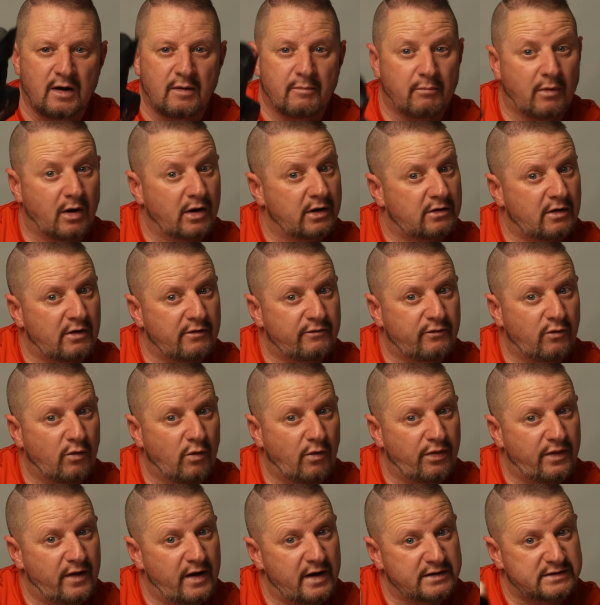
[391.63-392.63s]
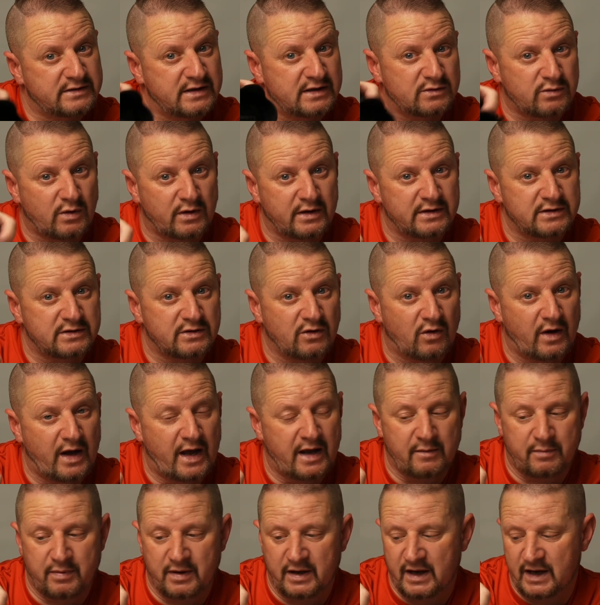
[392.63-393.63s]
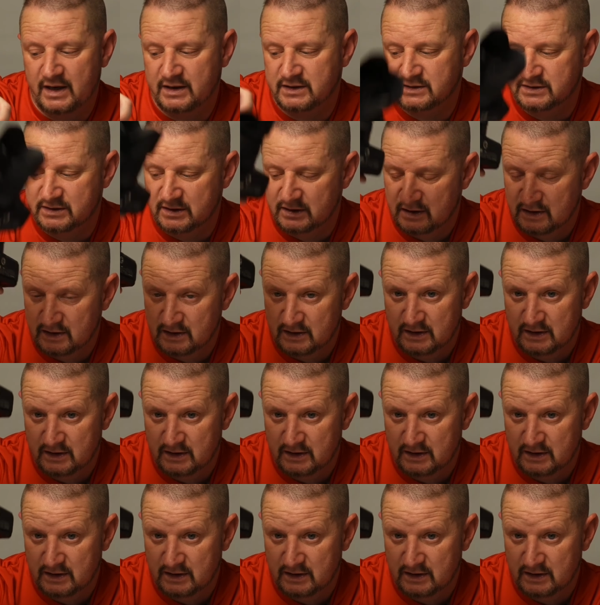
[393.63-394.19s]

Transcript: micro four thirds. This one, it's not APS.